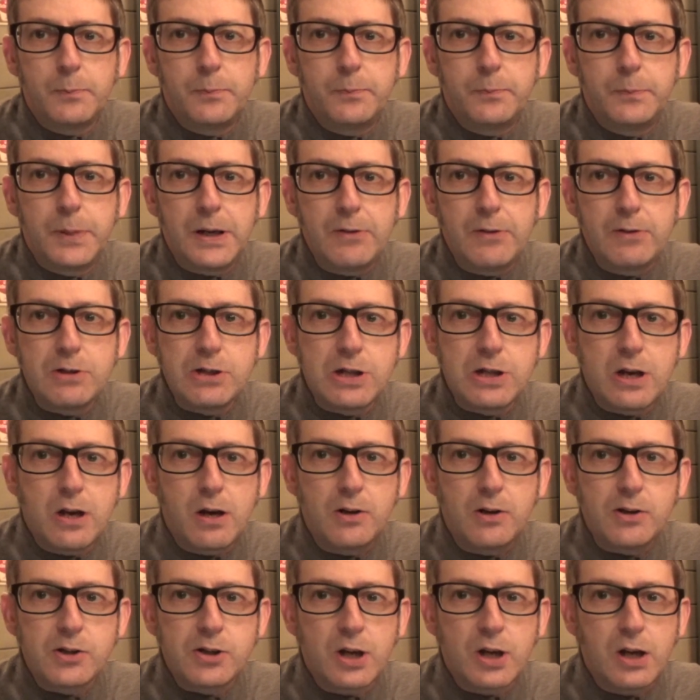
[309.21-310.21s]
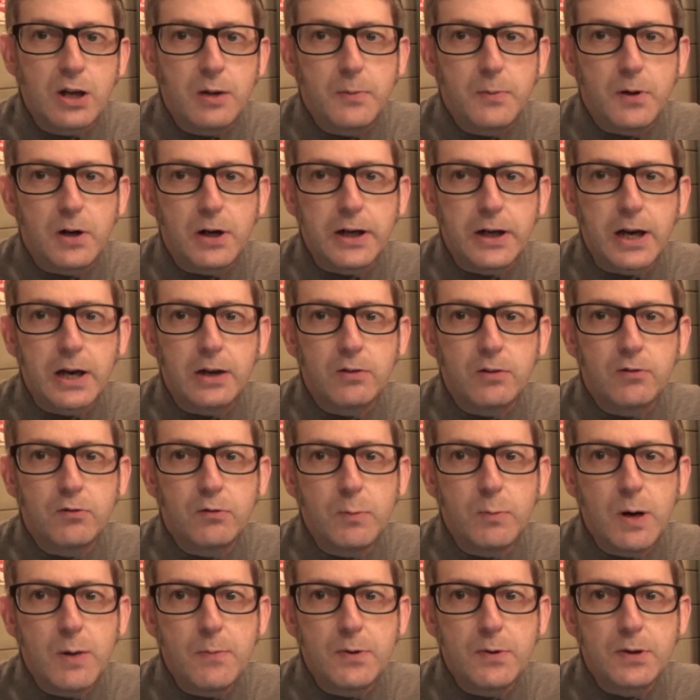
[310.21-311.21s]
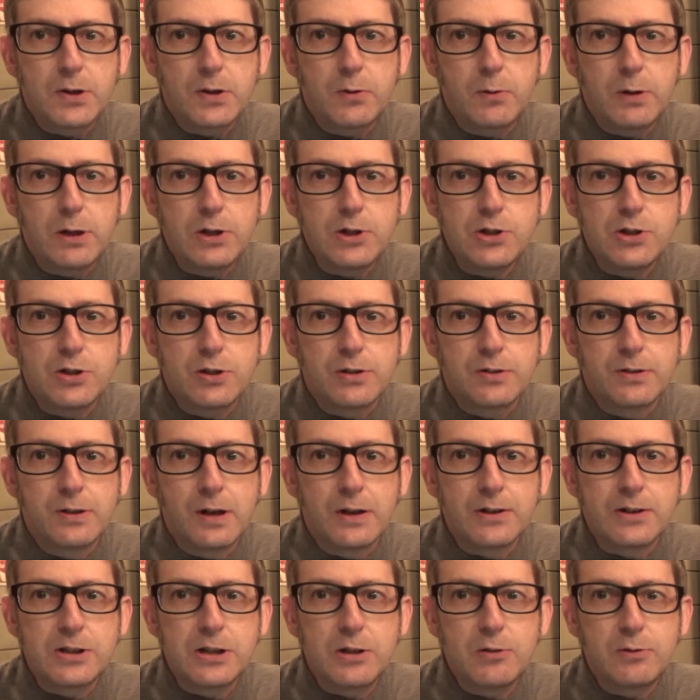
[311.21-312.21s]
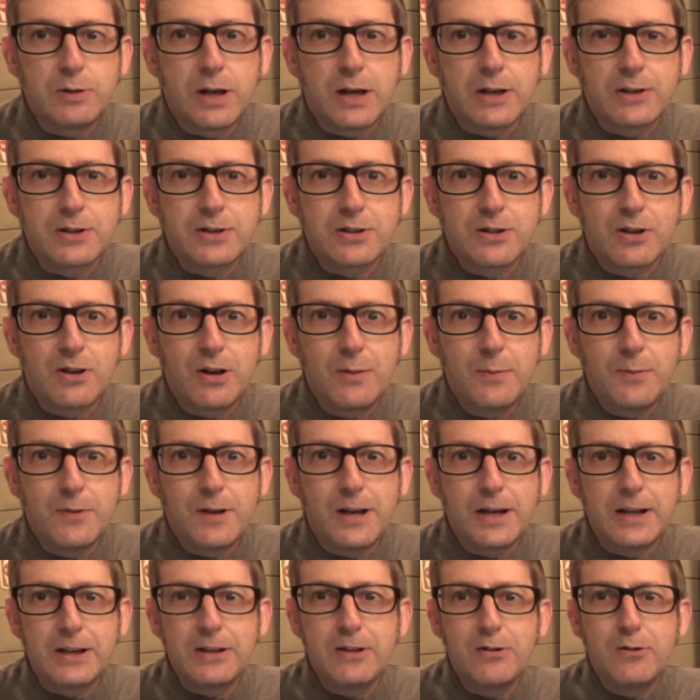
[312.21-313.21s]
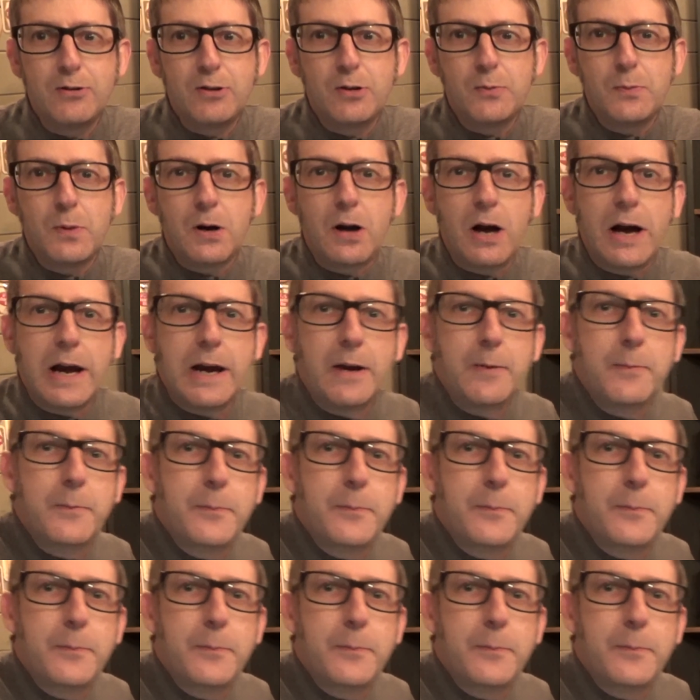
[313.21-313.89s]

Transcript: beer is the answer, but I cannot remember the question. Until next time, thank you. Goodbye.